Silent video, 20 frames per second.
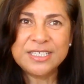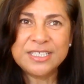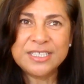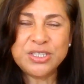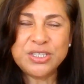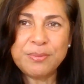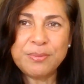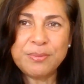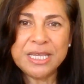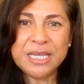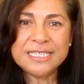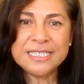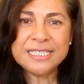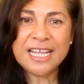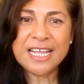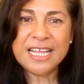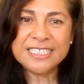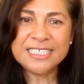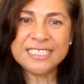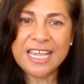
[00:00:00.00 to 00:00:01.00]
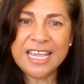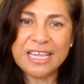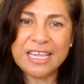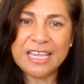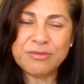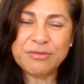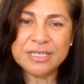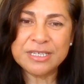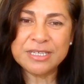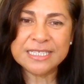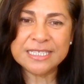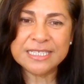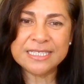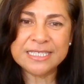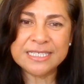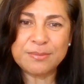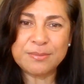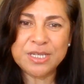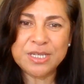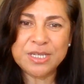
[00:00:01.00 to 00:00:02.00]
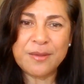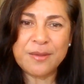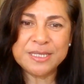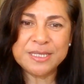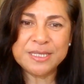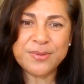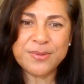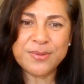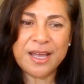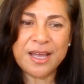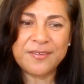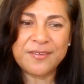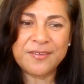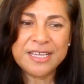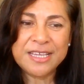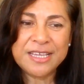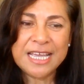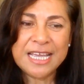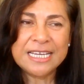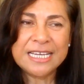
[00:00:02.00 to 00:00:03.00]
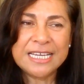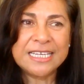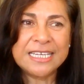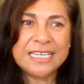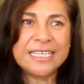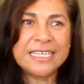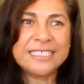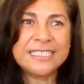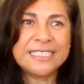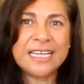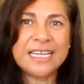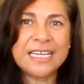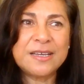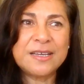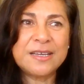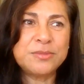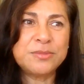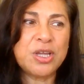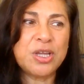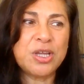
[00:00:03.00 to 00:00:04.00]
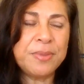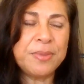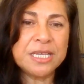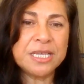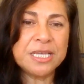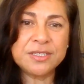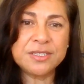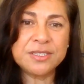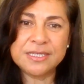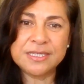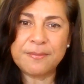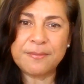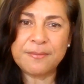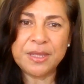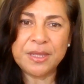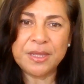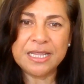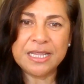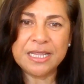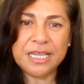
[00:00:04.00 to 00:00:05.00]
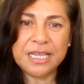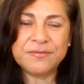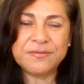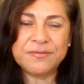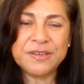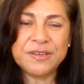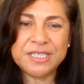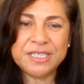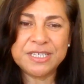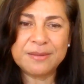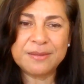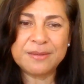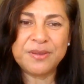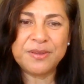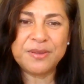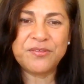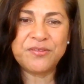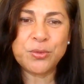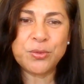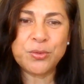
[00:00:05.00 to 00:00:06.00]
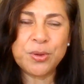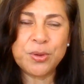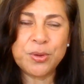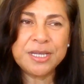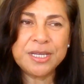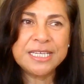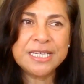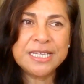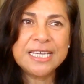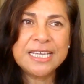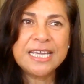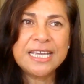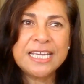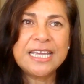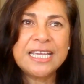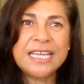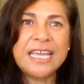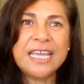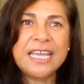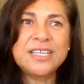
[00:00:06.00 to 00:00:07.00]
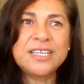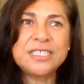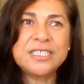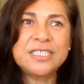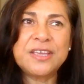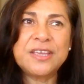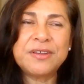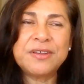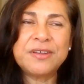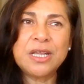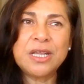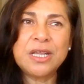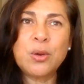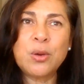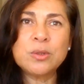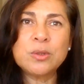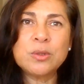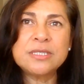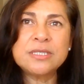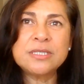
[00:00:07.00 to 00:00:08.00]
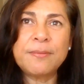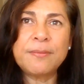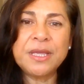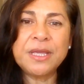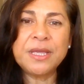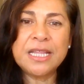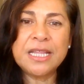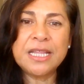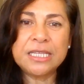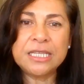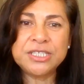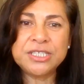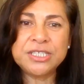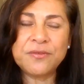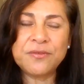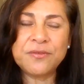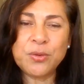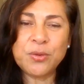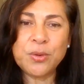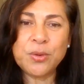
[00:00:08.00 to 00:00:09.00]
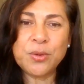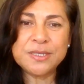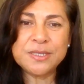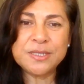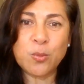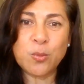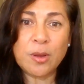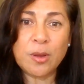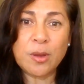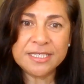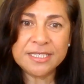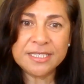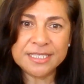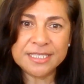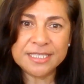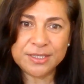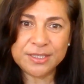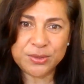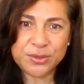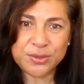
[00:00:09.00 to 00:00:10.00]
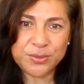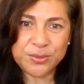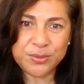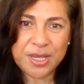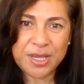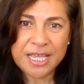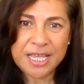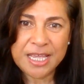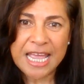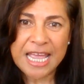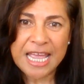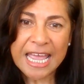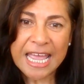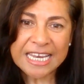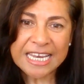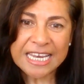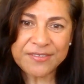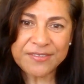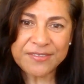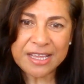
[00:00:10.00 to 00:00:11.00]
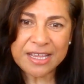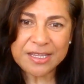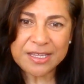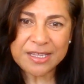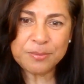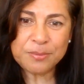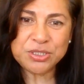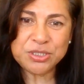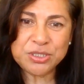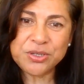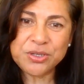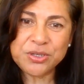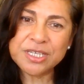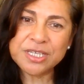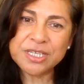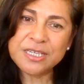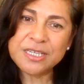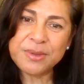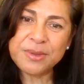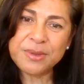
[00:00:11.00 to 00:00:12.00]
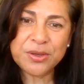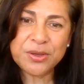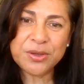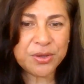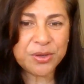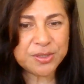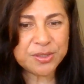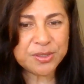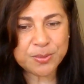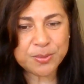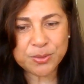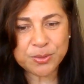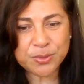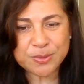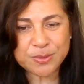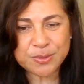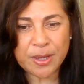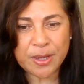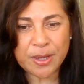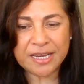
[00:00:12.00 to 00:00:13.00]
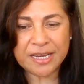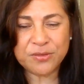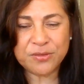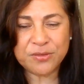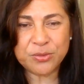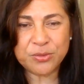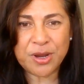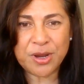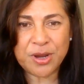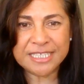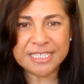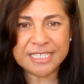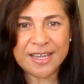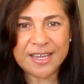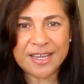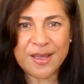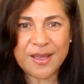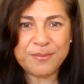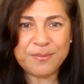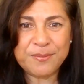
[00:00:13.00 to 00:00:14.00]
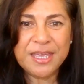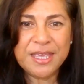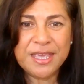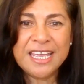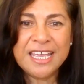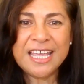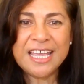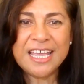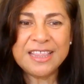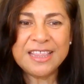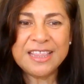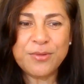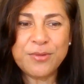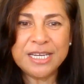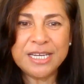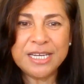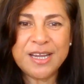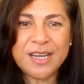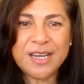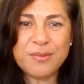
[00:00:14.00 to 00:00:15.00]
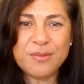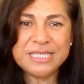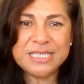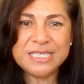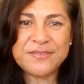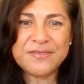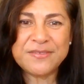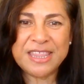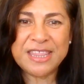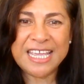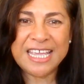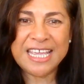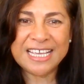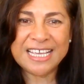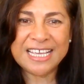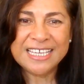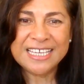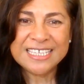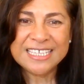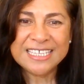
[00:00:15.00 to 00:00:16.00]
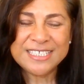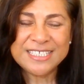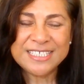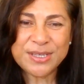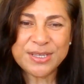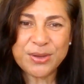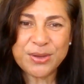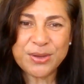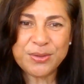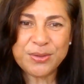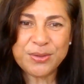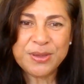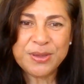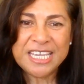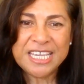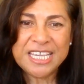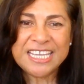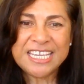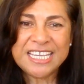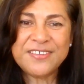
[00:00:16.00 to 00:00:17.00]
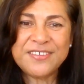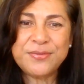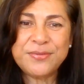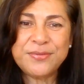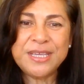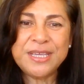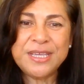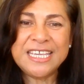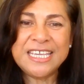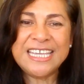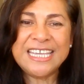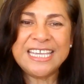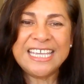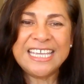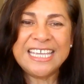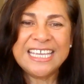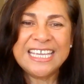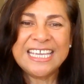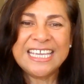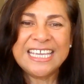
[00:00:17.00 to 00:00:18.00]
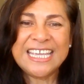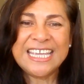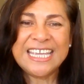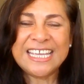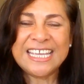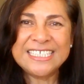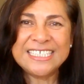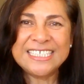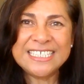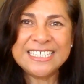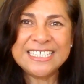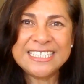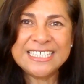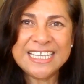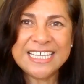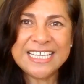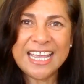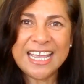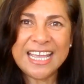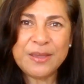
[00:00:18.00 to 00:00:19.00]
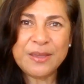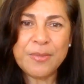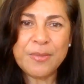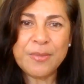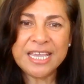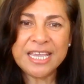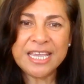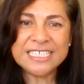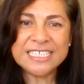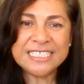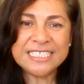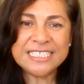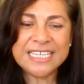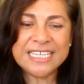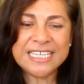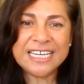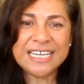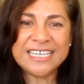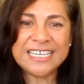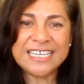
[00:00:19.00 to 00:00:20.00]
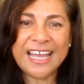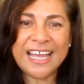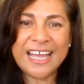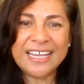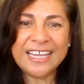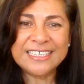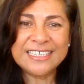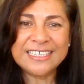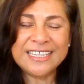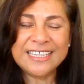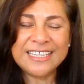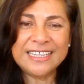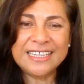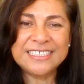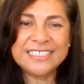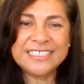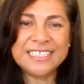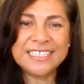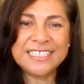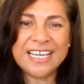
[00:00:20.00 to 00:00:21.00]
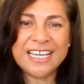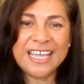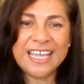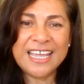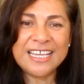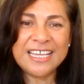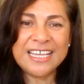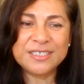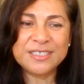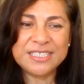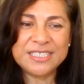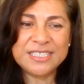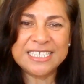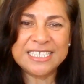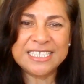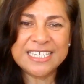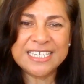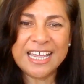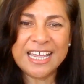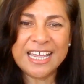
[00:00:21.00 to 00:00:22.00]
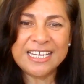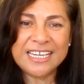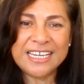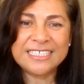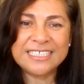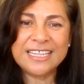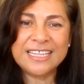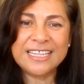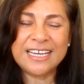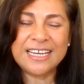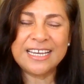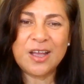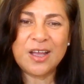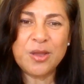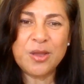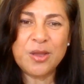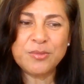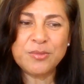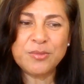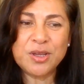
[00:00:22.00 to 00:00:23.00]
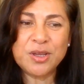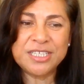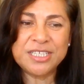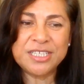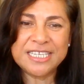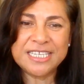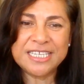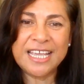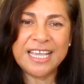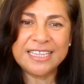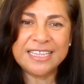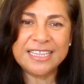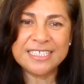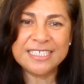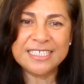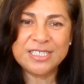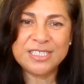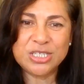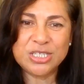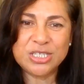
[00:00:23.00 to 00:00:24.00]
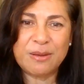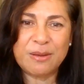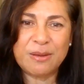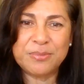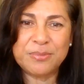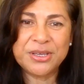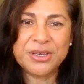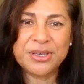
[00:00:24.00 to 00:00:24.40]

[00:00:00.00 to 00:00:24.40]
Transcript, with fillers: Jumping is like taking risks sometimes as well, and jumping into something that you've never done before, and just give it a go, or something that you've always wanted to do and never had the opportunity because we're always waiting for the right time. And the right time is never there. So if we can just say, set a date, that today is the date that I'm going to take this jump